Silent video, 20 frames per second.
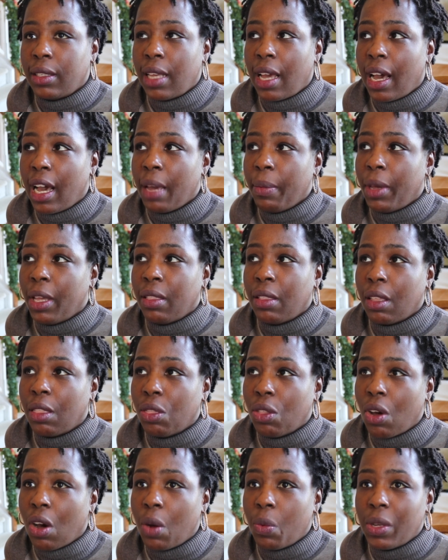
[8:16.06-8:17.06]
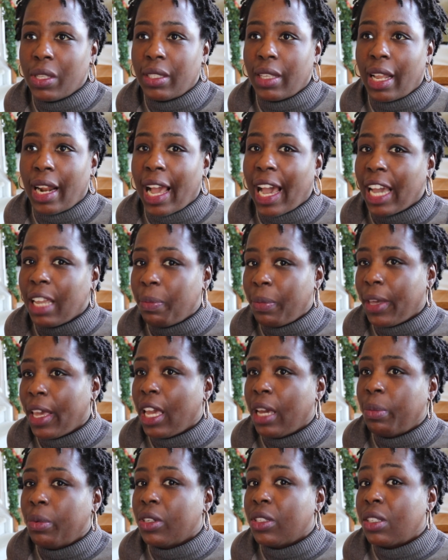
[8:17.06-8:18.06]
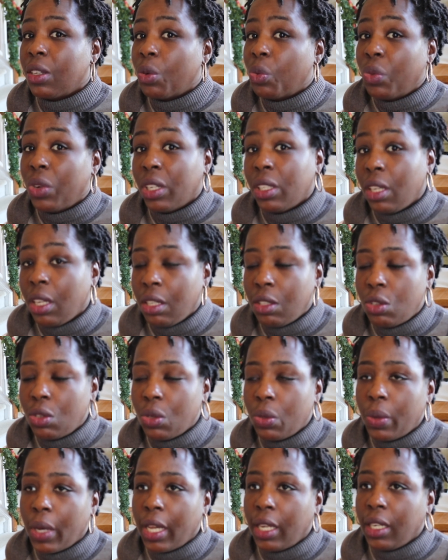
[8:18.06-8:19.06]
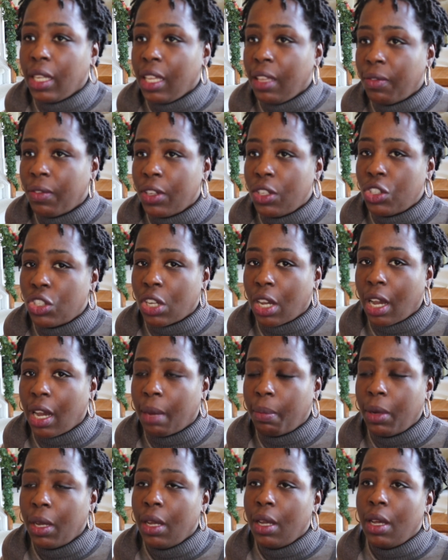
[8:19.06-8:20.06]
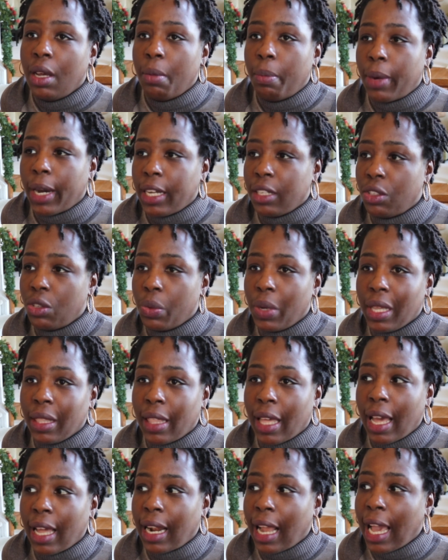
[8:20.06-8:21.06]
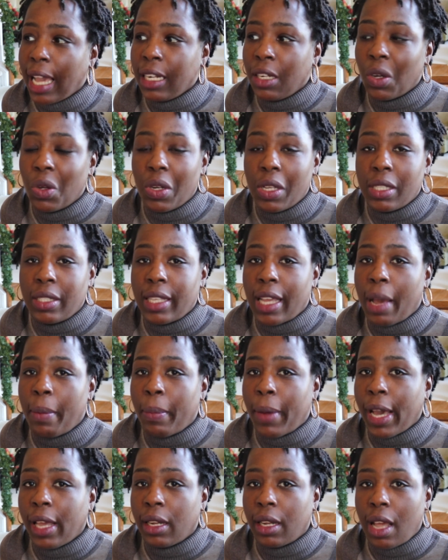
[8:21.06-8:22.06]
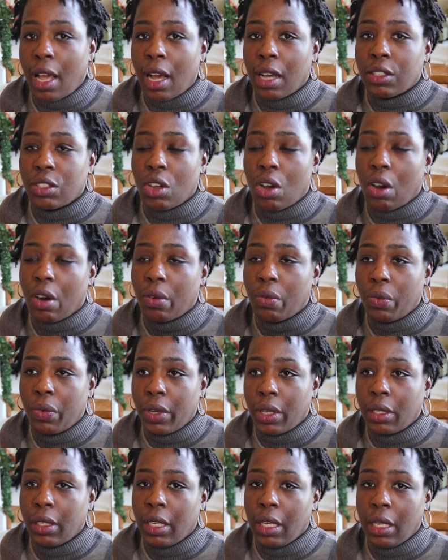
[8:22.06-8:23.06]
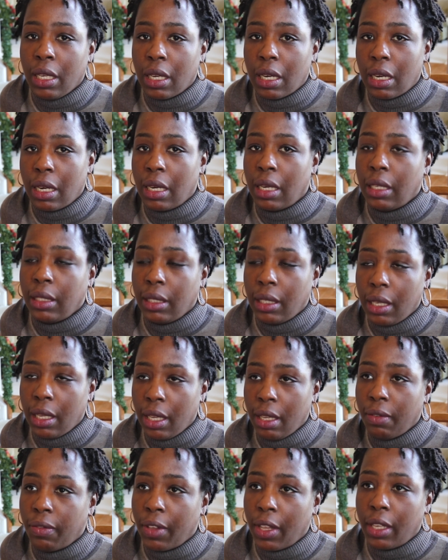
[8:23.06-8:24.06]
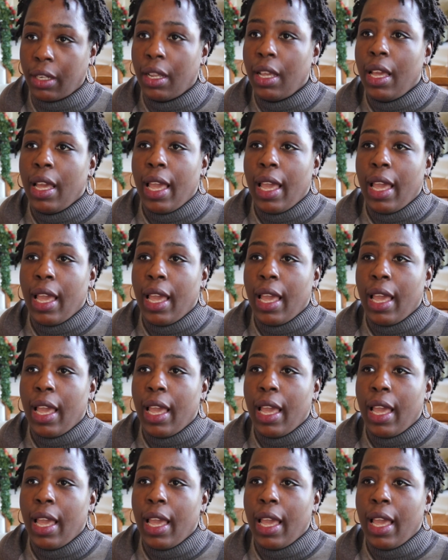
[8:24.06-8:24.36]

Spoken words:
a time, and the thought was that I'd be able to really do an even job by doing that, I noticed that my locks are really uneven.